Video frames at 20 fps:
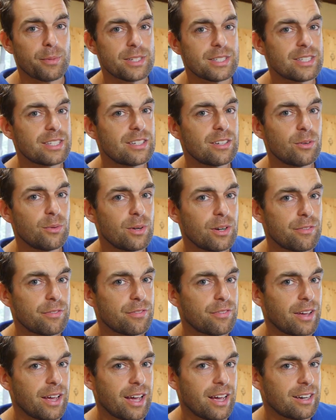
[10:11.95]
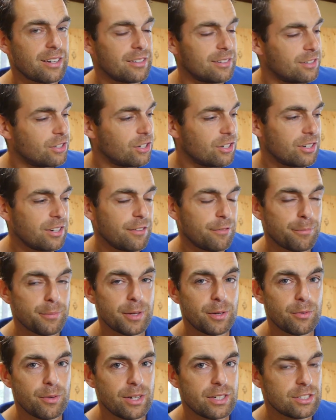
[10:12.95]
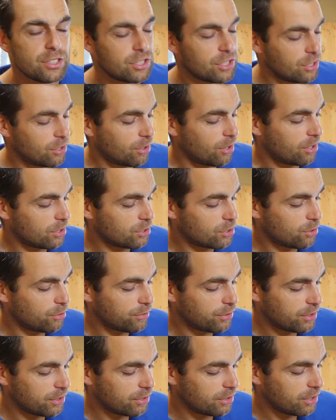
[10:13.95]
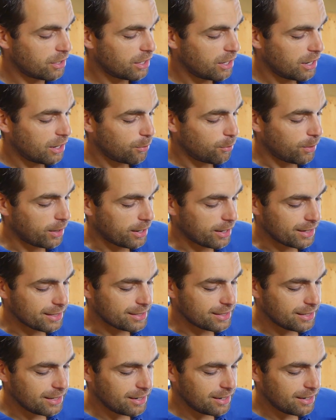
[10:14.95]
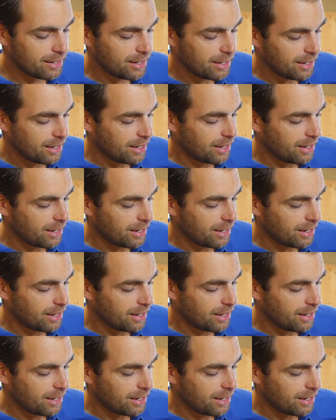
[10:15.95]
It still would have had good enough mid-range to cross over where I did